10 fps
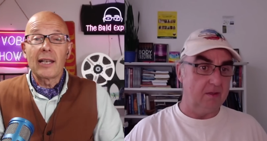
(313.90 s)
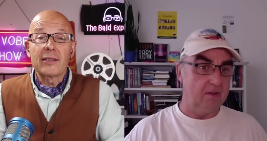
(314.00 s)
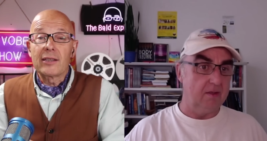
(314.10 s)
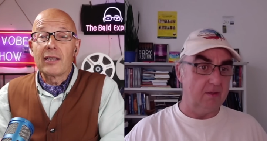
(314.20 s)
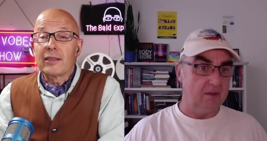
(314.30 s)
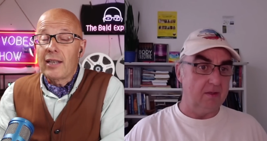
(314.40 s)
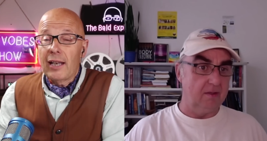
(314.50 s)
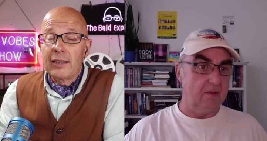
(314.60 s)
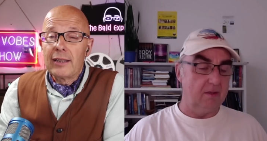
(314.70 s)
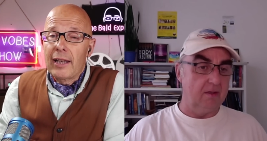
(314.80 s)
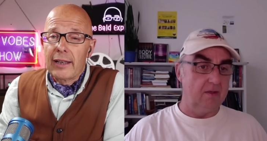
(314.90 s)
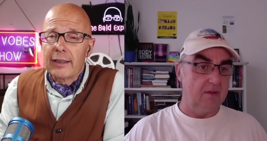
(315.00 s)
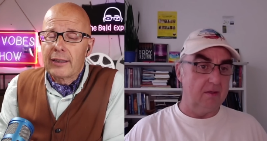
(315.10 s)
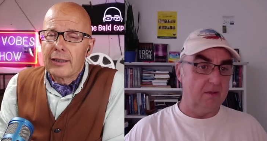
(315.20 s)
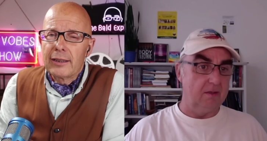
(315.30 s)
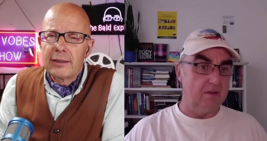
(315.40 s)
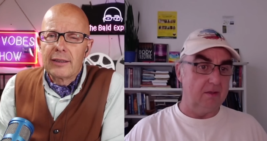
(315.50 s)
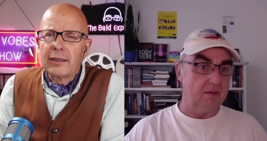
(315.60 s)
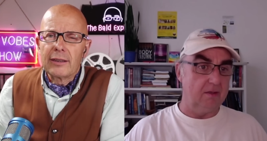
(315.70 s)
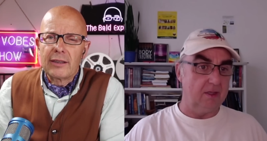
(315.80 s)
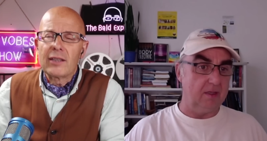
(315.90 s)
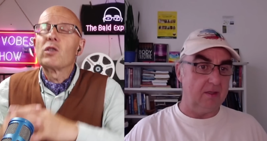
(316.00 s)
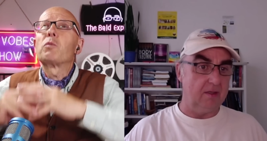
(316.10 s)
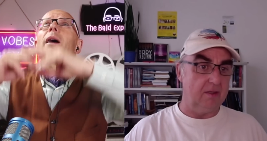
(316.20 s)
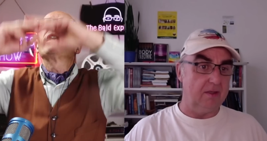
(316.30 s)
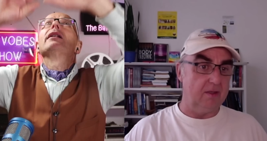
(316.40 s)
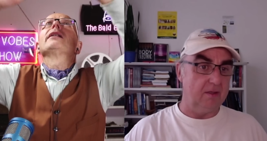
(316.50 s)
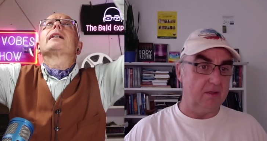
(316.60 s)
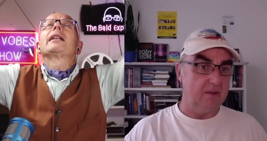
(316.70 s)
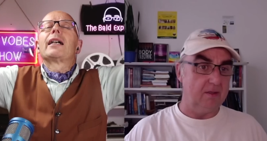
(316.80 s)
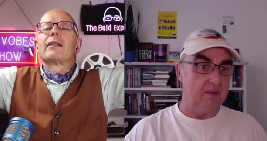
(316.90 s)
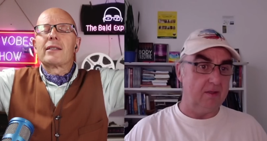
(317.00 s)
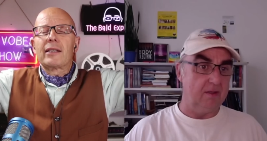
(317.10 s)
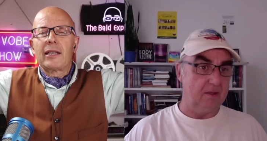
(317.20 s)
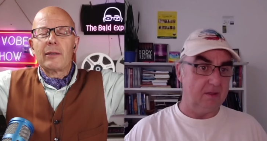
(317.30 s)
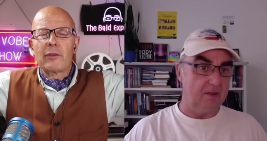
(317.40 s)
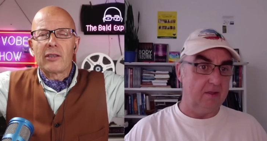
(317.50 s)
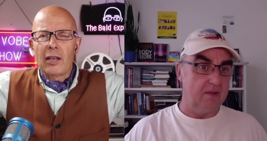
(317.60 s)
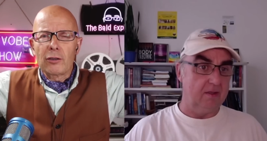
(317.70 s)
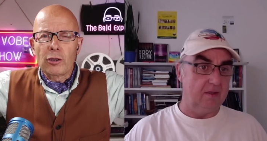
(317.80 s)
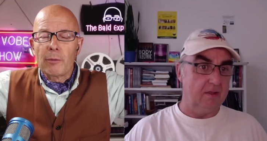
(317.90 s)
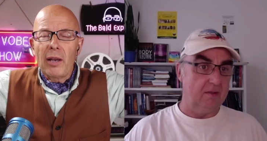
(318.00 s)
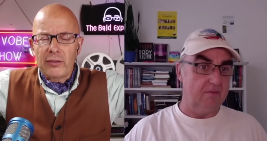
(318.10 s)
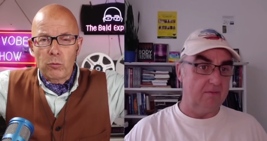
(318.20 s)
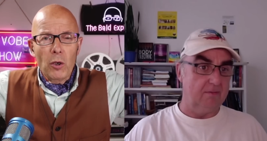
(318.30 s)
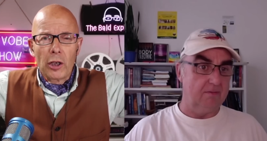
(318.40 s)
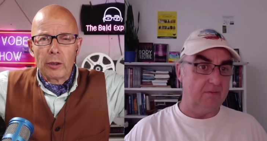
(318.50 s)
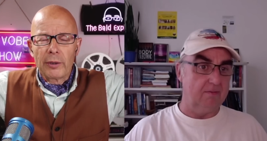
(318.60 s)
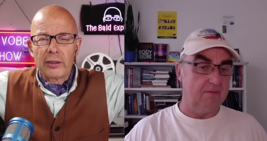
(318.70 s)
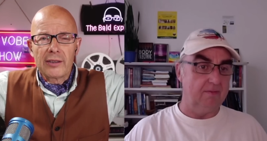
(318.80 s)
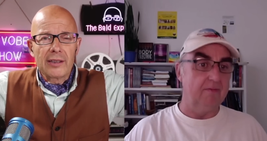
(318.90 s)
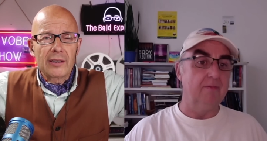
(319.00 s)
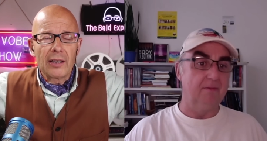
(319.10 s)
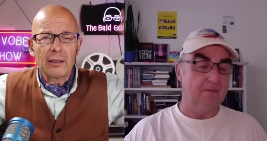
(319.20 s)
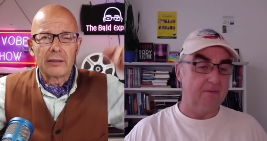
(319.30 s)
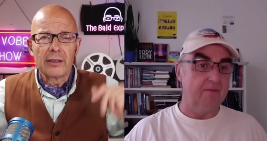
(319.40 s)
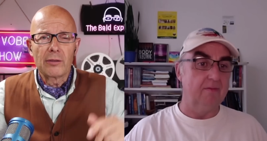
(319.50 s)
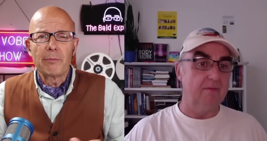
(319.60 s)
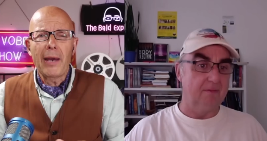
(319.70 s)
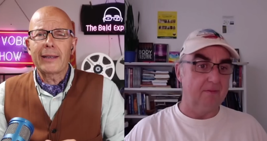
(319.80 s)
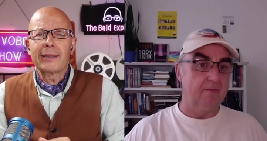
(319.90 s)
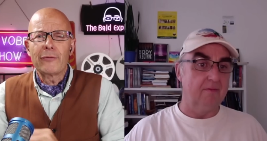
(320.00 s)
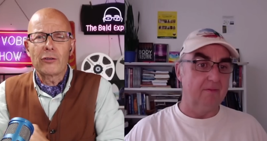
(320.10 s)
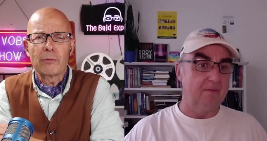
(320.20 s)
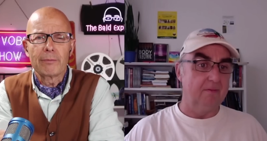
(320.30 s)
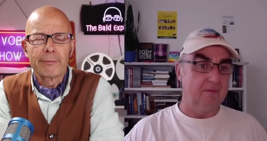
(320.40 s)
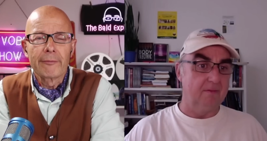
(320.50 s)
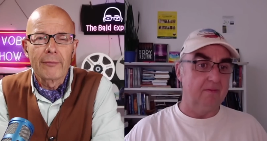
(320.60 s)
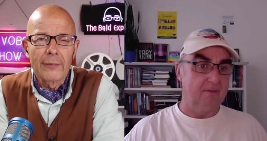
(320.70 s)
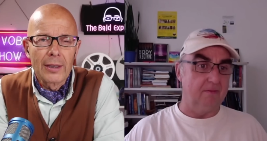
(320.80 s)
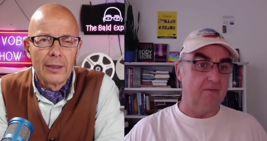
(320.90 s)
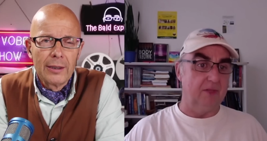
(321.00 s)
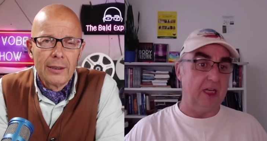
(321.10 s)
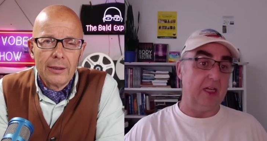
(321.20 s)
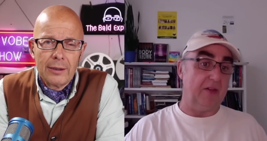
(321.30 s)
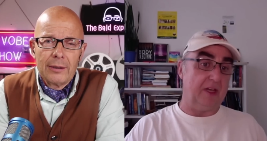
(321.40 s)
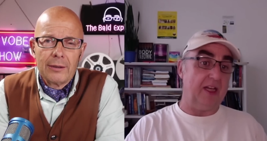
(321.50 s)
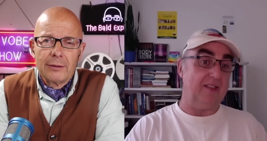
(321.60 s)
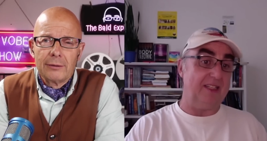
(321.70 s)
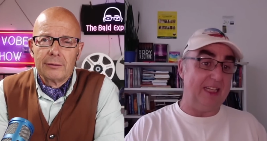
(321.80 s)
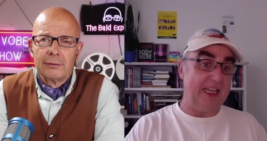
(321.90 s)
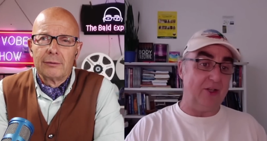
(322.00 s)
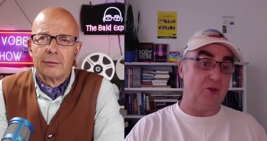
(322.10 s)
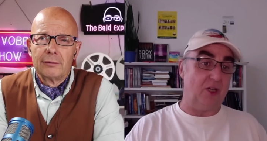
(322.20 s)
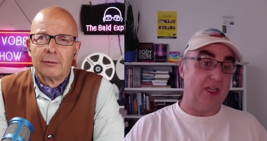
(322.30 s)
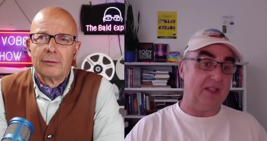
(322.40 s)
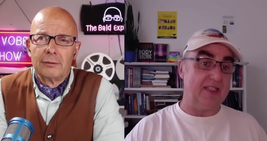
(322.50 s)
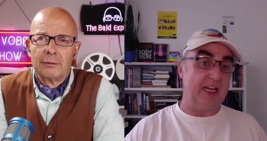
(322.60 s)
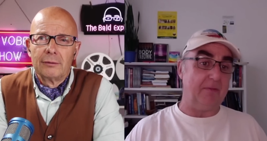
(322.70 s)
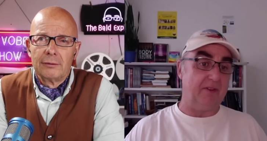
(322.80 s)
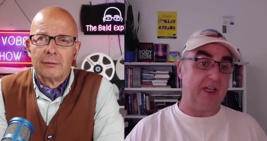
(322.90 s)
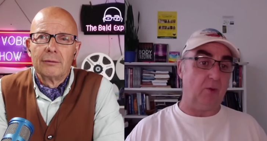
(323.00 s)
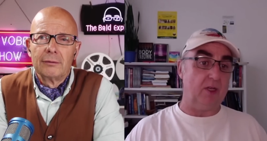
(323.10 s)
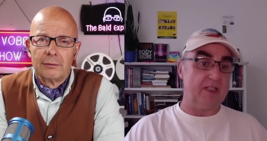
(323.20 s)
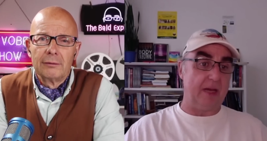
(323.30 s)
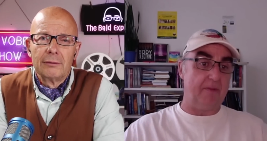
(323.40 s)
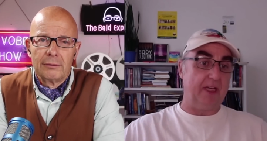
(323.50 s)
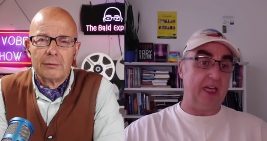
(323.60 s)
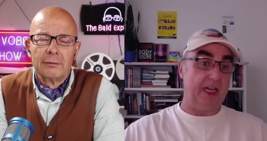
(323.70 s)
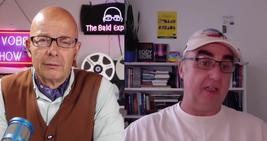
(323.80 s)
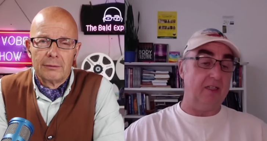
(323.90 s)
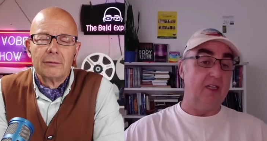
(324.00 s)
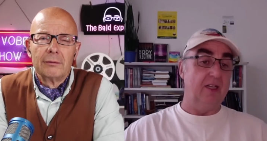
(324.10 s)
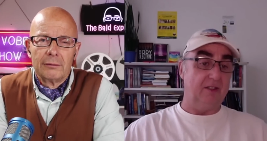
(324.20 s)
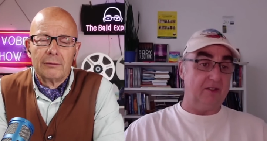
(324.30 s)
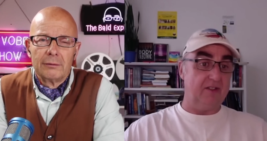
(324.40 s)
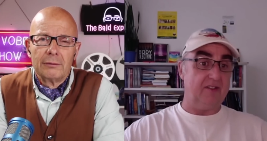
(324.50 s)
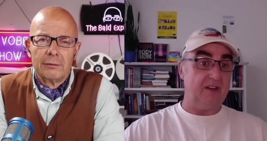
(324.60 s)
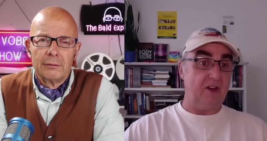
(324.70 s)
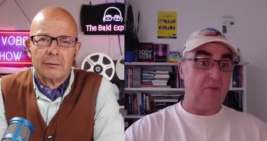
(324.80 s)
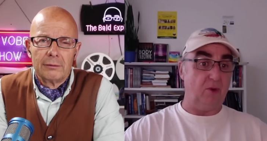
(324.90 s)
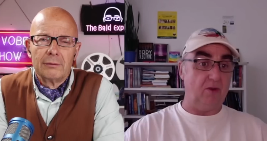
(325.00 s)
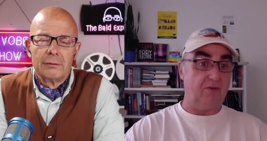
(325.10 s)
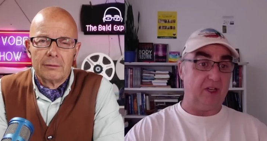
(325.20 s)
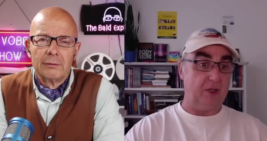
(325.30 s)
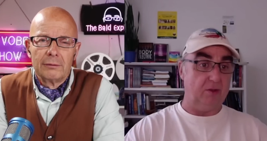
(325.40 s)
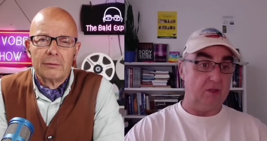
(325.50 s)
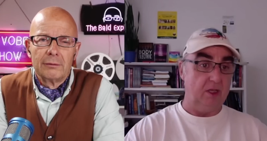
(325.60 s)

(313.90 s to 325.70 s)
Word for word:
Speaker 1: it does exactly that. It can yeah. dispel the clouds to keep the sun. It must work because his garden is
Speaker 2: magnificent. Yeah, that is literally the same thing. We're tapping in to the zero point field,